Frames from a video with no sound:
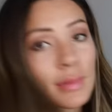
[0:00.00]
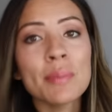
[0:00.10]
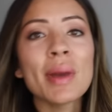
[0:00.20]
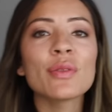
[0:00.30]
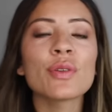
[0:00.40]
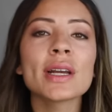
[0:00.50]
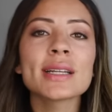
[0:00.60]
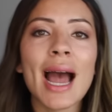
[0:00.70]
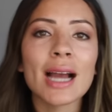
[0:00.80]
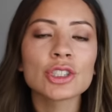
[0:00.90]
My friend
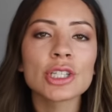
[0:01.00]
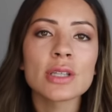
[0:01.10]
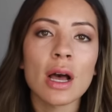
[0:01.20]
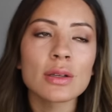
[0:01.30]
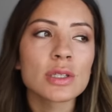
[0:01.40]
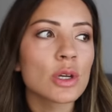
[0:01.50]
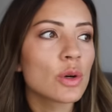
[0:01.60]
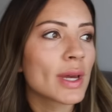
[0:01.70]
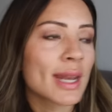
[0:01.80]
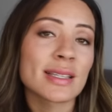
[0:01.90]
actually is
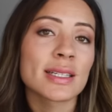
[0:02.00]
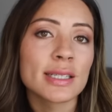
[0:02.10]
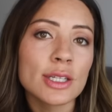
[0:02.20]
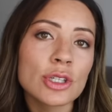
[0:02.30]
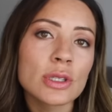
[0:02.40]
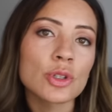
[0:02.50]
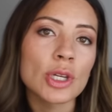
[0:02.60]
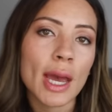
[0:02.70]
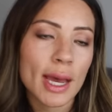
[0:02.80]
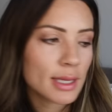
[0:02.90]
also an esthetician, so she
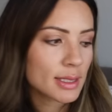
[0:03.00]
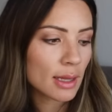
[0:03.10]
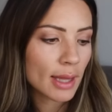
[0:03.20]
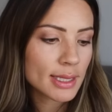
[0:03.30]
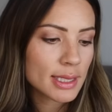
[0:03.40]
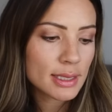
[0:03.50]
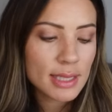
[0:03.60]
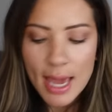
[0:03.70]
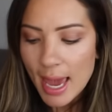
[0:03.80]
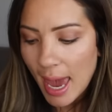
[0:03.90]
has a license,
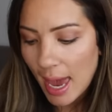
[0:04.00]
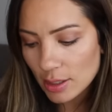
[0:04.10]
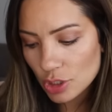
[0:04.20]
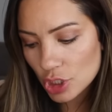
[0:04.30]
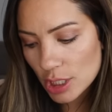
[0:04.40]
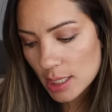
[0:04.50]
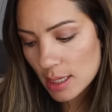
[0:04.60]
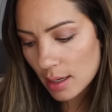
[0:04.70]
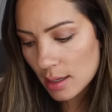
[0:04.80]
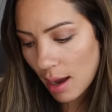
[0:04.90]
and she
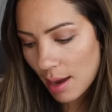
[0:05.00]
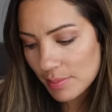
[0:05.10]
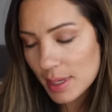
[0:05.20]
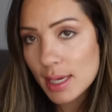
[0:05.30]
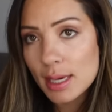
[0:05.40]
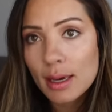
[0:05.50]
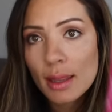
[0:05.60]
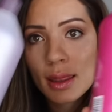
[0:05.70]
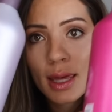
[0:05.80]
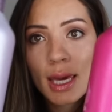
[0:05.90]
got me
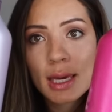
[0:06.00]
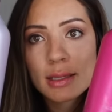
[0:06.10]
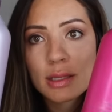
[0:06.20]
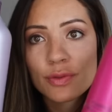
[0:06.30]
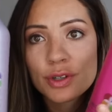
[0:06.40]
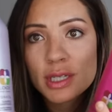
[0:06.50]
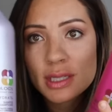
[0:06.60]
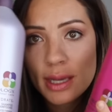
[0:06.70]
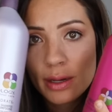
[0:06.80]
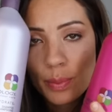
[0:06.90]
these for
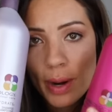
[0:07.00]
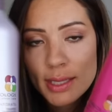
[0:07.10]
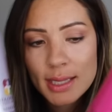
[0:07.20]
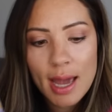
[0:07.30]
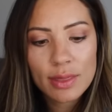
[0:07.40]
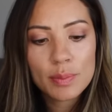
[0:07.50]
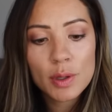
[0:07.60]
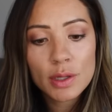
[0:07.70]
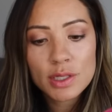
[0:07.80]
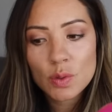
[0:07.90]
discounted price at the
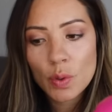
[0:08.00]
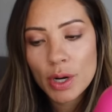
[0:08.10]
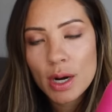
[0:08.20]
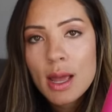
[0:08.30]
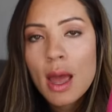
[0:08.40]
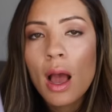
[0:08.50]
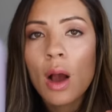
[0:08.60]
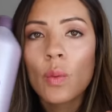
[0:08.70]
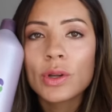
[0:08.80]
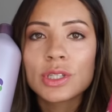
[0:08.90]
beauty store,
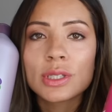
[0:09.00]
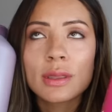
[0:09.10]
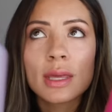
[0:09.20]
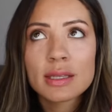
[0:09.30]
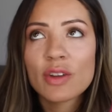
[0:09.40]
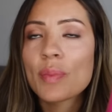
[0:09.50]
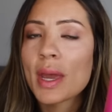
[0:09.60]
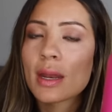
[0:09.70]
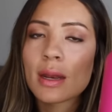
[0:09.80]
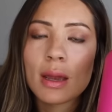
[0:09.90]
which these have
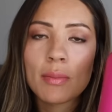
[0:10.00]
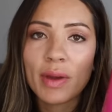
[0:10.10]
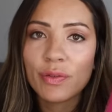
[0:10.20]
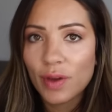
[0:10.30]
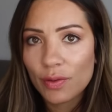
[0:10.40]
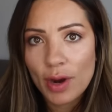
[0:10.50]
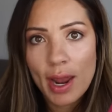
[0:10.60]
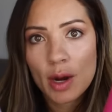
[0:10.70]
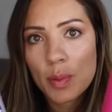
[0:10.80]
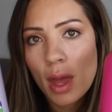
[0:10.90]
been my favorite
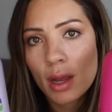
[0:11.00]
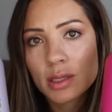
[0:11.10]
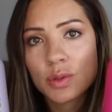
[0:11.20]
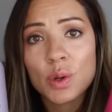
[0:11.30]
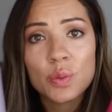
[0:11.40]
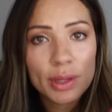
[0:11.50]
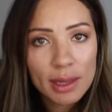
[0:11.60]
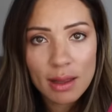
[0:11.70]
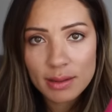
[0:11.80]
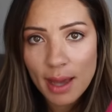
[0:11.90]
hair products for a really
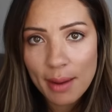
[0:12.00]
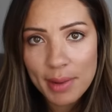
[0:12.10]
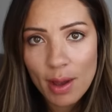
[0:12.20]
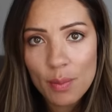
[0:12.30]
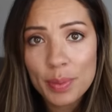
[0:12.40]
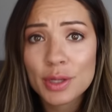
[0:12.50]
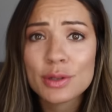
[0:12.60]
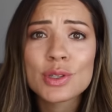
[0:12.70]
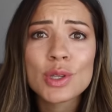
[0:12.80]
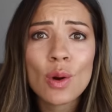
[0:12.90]
long time now, but they're
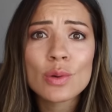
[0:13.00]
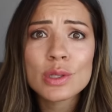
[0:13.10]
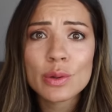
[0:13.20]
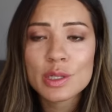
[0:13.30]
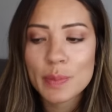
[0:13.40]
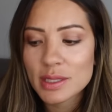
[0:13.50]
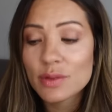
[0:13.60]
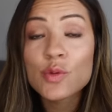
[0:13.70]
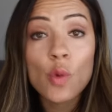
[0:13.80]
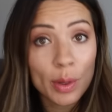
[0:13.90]
so, so
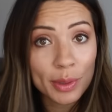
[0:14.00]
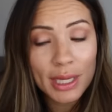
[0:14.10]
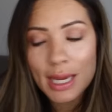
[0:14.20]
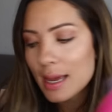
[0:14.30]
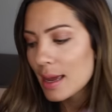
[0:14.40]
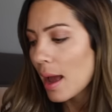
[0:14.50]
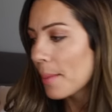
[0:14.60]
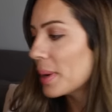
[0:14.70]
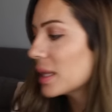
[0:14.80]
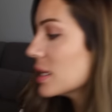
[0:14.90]
expensive normally.
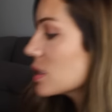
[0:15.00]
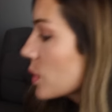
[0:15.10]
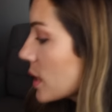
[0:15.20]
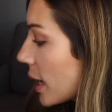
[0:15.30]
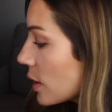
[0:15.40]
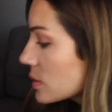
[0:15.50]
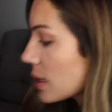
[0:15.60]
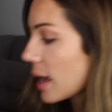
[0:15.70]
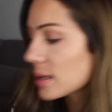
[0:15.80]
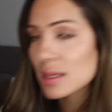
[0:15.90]
But this one I use
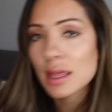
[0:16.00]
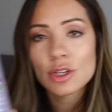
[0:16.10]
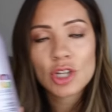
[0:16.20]
as the